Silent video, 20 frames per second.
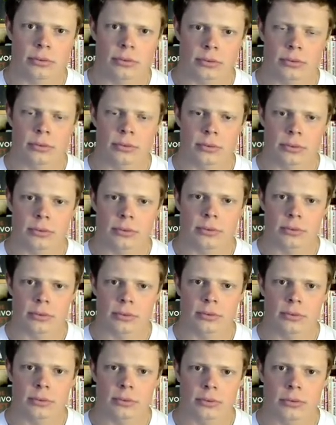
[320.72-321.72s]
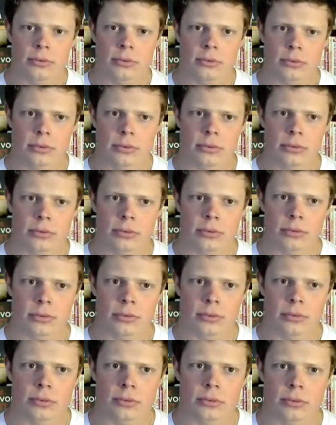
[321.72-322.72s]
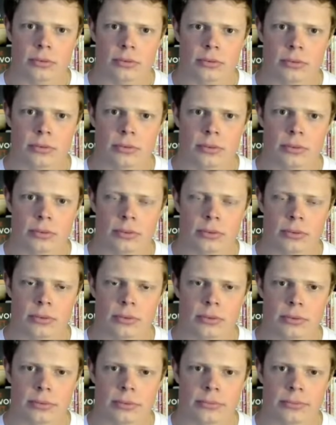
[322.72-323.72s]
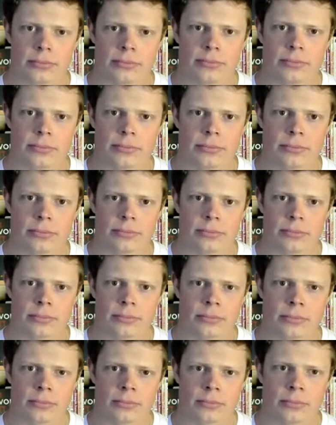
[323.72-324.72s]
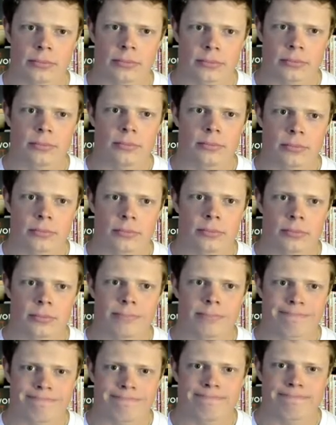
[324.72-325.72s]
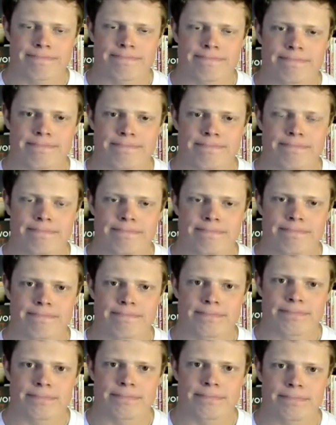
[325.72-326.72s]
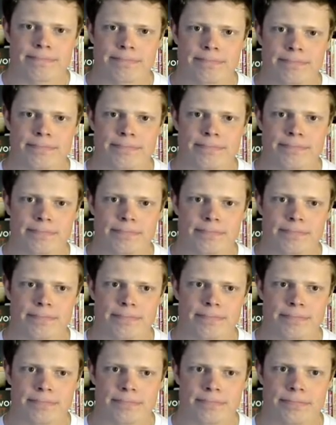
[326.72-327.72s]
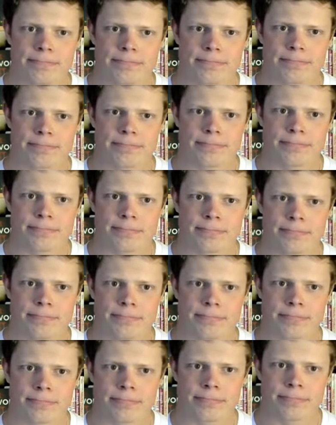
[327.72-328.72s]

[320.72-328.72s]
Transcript: (silent)